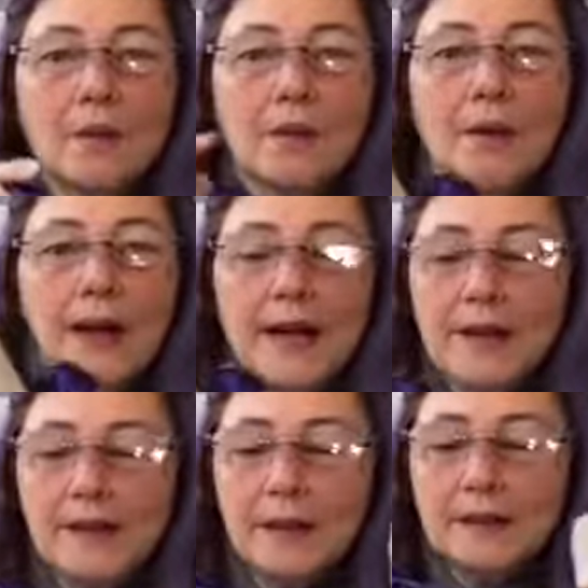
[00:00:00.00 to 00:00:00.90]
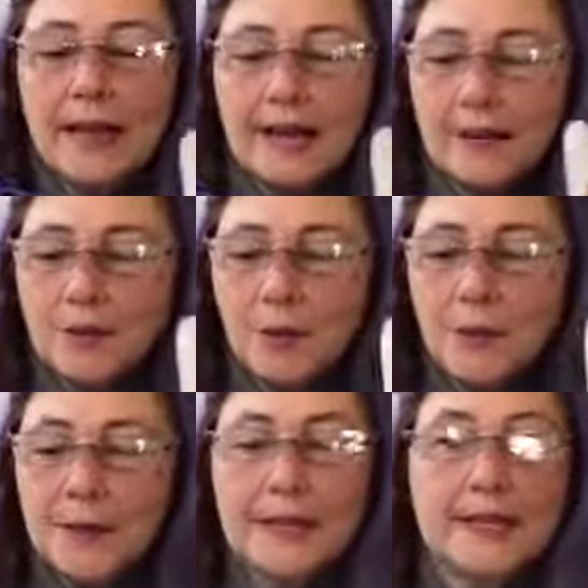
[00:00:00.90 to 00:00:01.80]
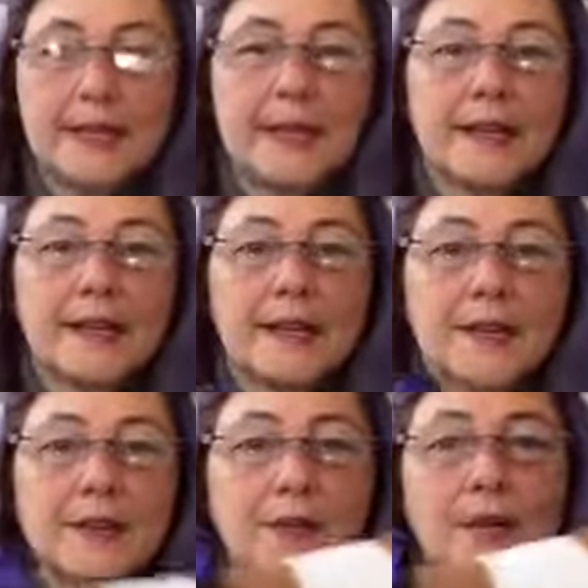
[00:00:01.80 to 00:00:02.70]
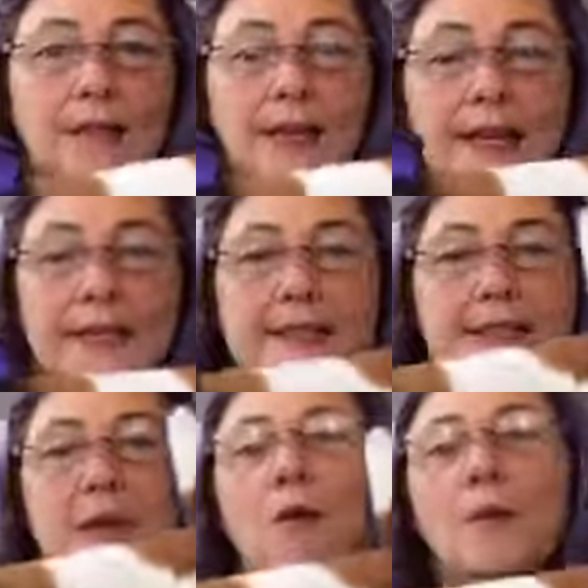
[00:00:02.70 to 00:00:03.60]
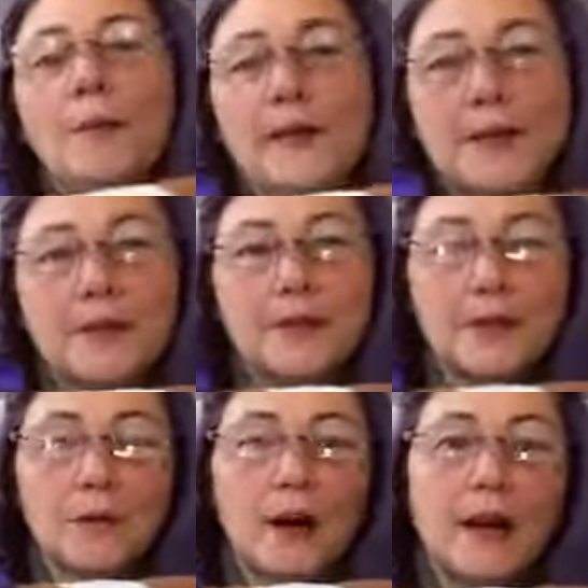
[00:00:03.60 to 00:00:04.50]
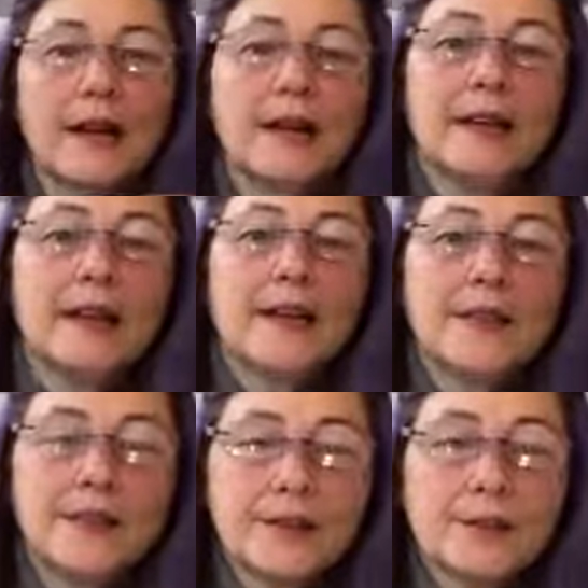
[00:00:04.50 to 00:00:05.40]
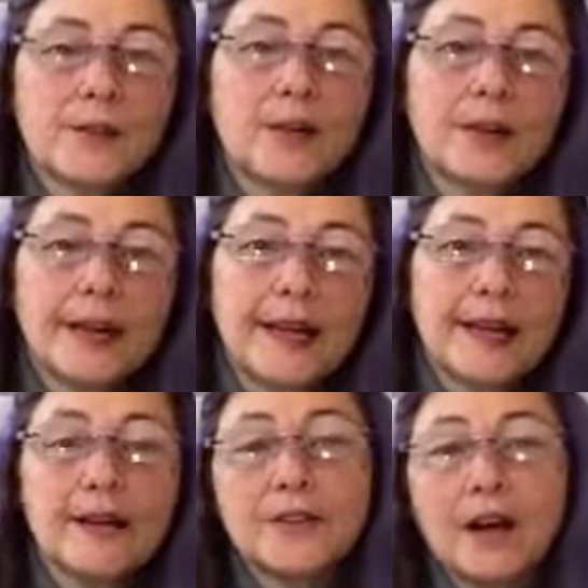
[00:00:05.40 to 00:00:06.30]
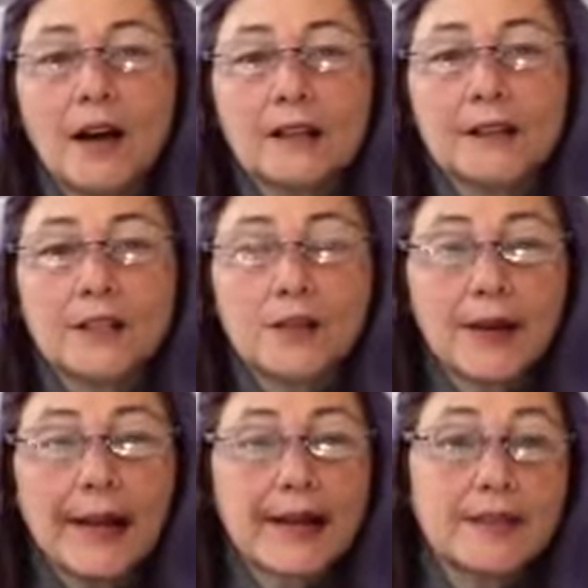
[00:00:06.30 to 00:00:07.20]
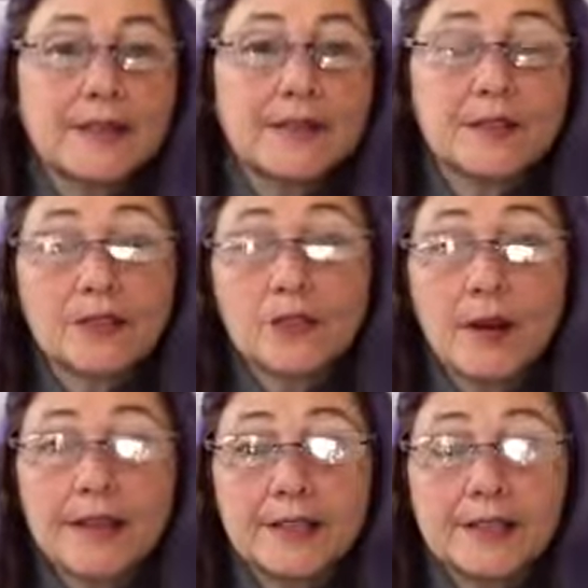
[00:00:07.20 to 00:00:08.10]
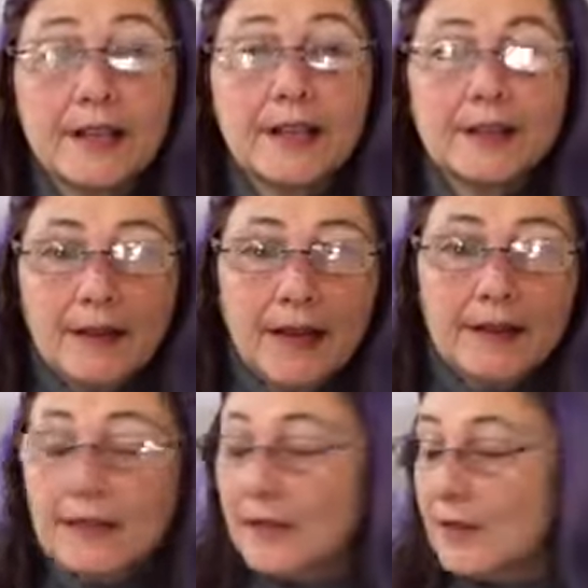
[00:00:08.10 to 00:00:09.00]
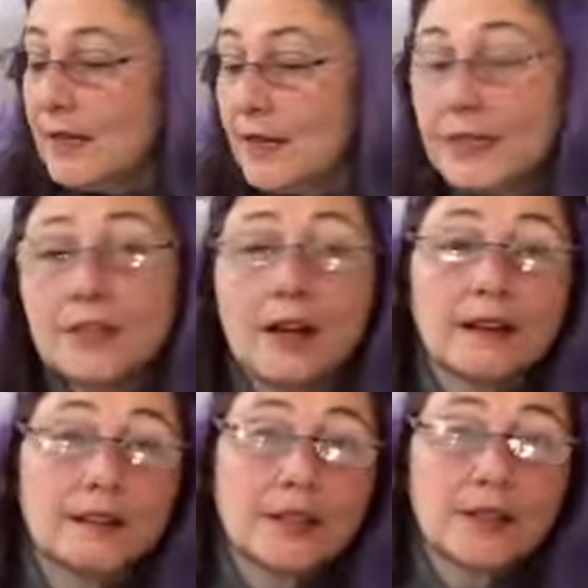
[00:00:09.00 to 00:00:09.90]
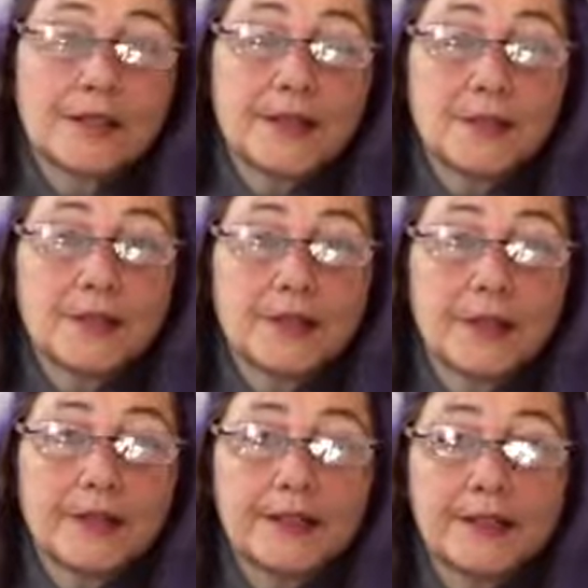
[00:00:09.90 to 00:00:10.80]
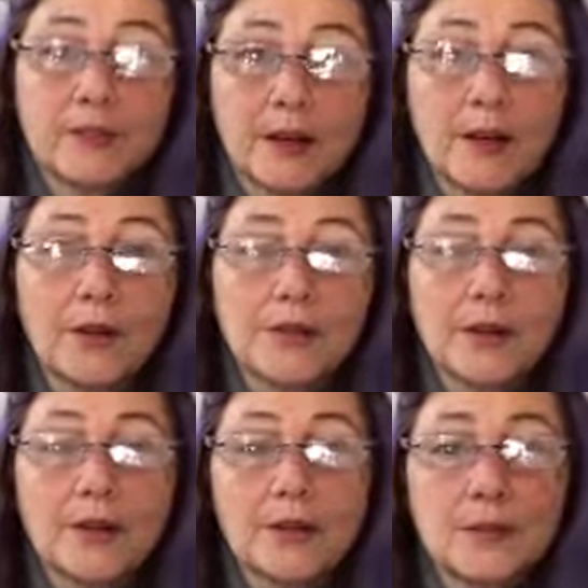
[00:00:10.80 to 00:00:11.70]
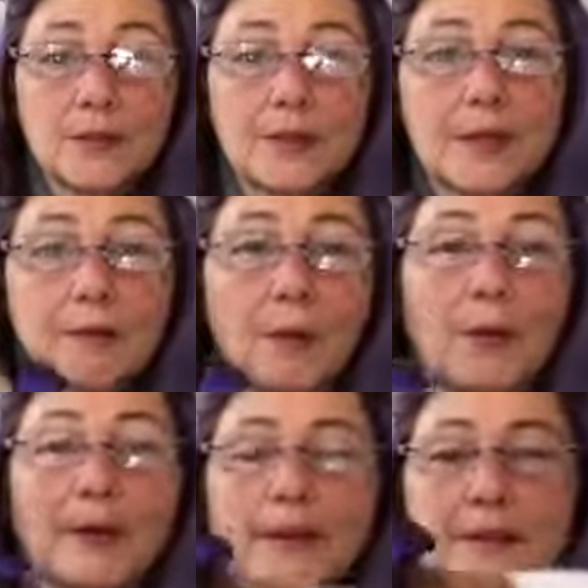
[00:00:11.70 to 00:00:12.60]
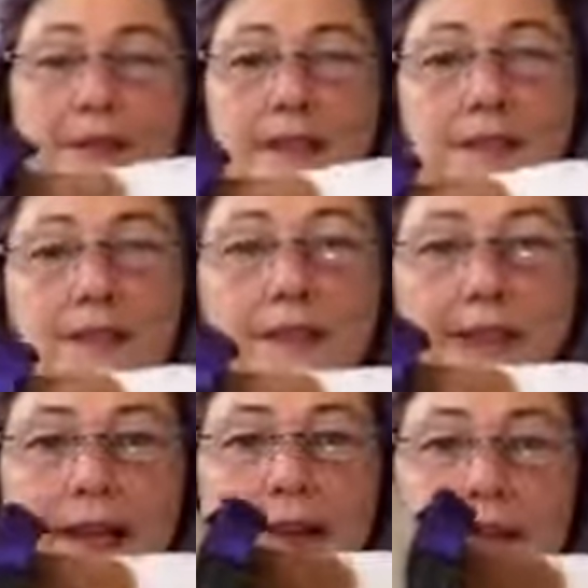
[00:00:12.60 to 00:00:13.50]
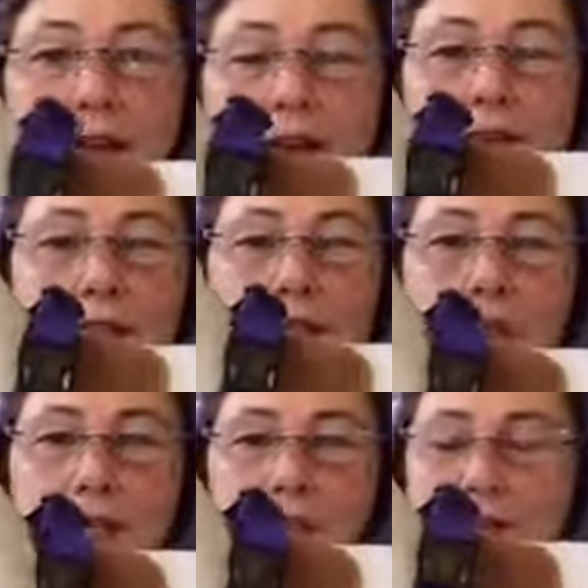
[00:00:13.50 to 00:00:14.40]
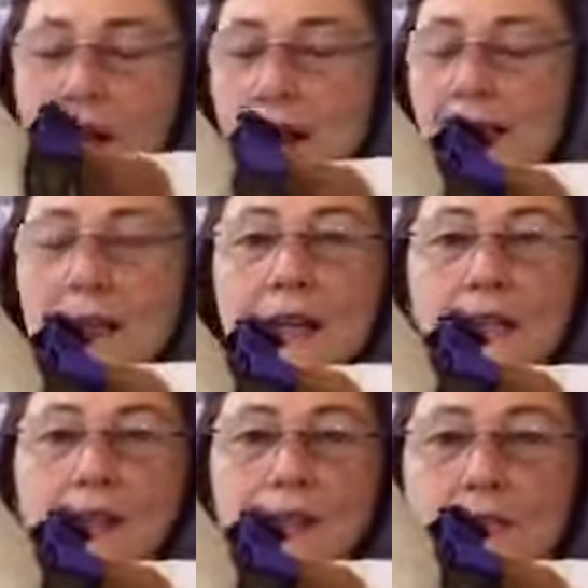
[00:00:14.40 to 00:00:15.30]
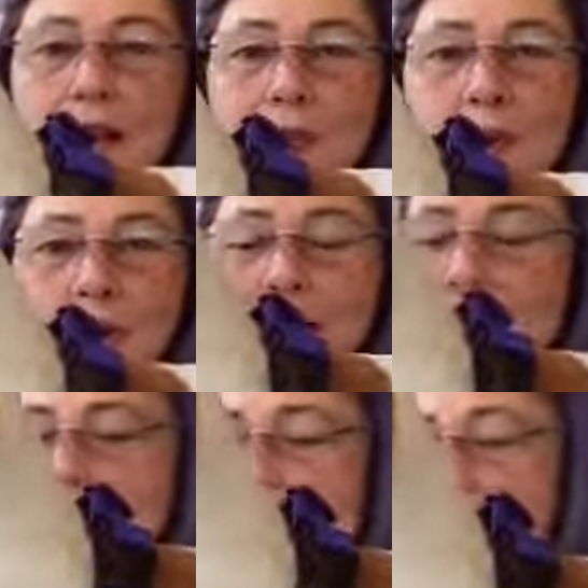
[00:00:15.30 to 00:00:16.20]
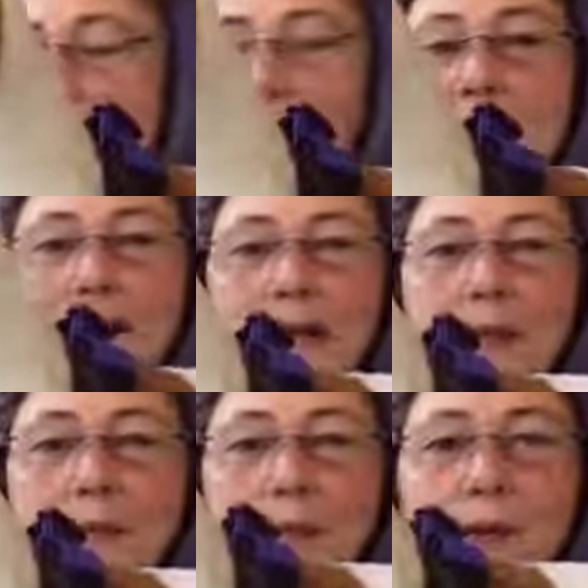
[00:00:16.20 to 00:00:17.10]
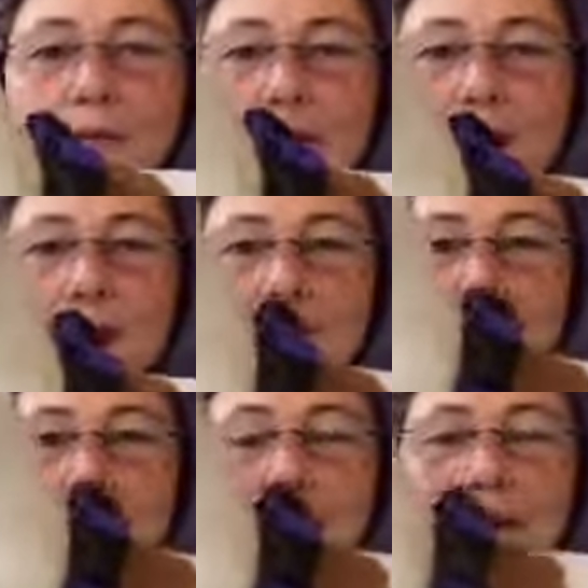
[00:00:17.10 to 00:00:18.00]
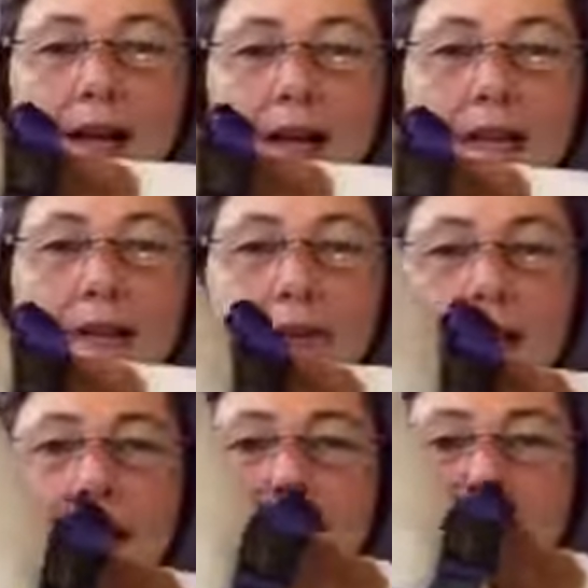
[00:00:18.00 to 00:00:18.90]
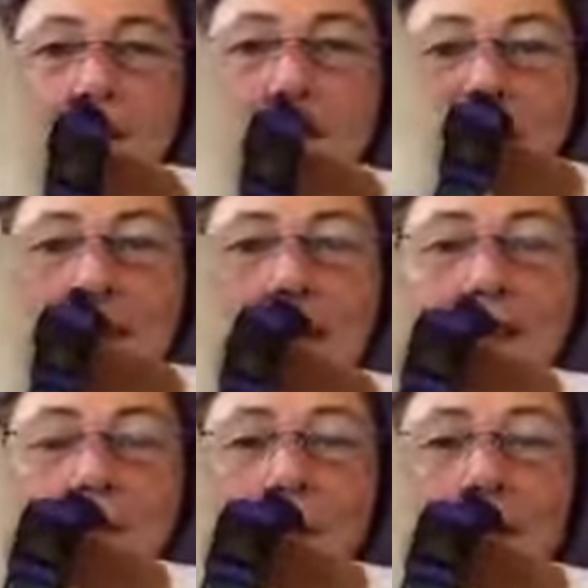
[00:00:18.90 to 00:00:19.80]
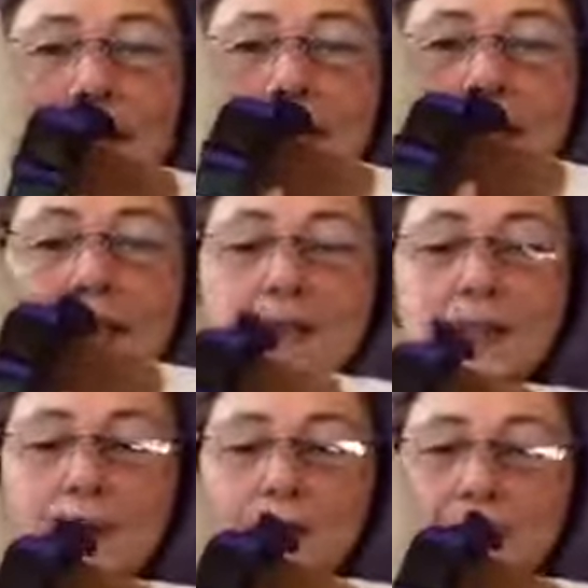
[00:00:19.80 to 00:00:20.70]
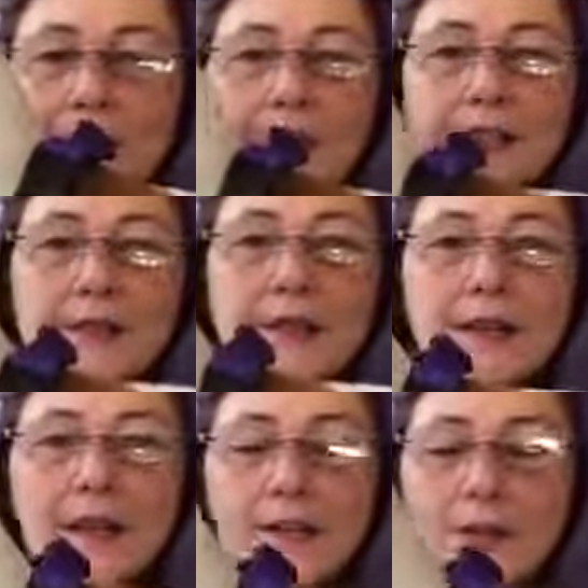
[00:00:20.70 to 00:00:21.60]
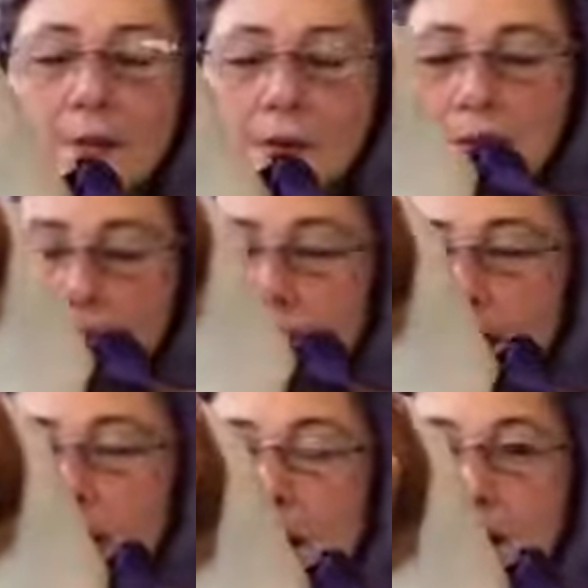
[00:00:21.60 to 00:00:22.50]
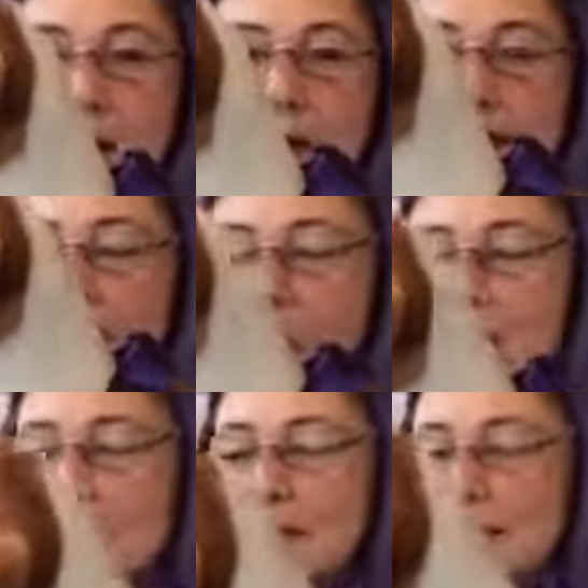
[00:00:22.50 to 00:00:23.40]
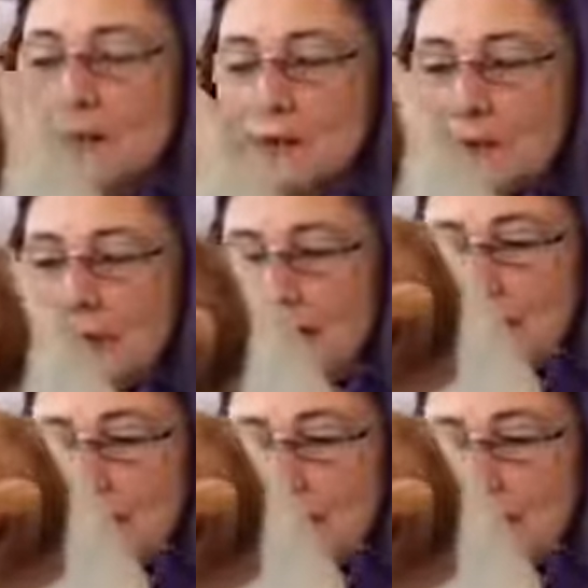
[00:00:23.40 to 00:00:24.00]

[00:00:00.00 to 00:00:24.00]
will have a lack of mobility in their front legs and they won't be able to walk. And this will create a dog that's reactive and stressed. And even a nice dog like Tristan will start to struggle. So it's really important to look at how your harness is fitting your dog. So if I put my hand under here and pull this side to side, I can feel it squeezing his shoulders in an uncomfortable way. The other thing is, when it's